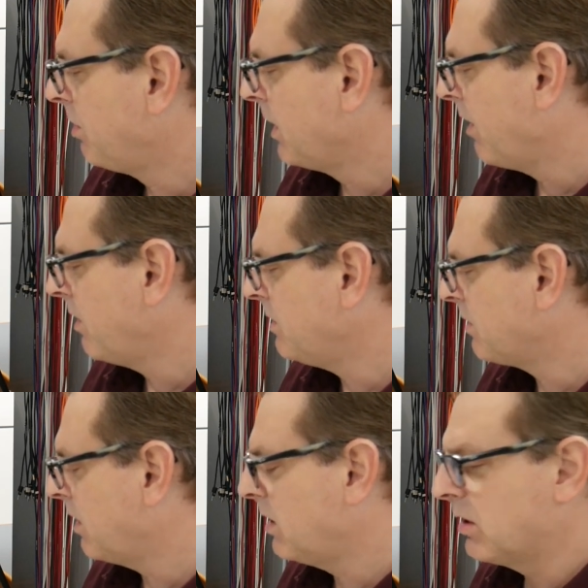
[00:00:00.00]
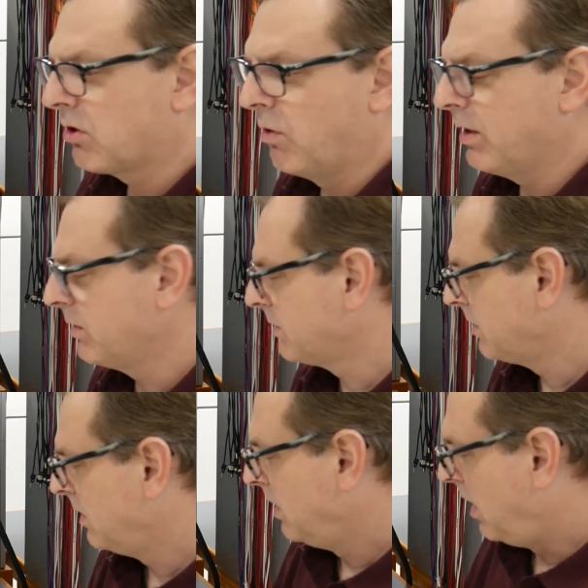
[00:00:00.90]
polarities in the coils.
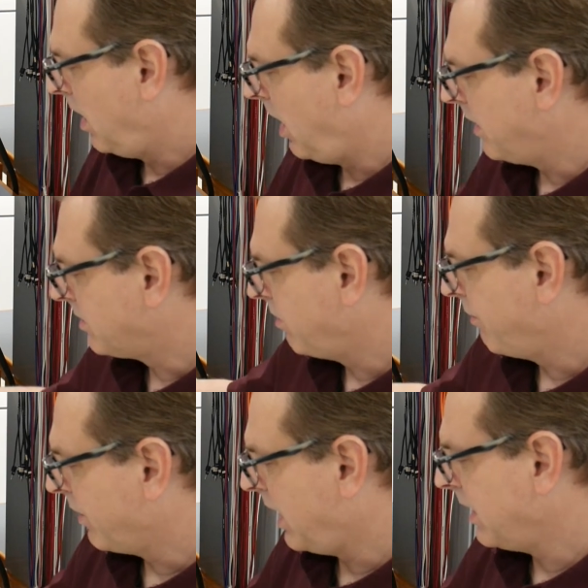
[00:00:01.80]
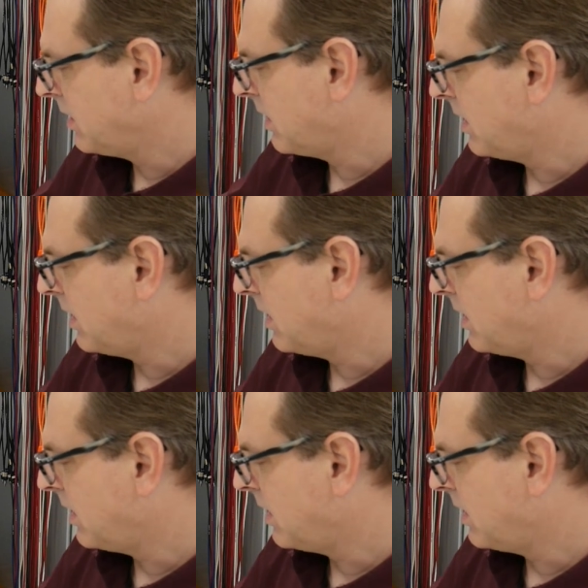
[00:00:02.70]
Uh, so forgetting to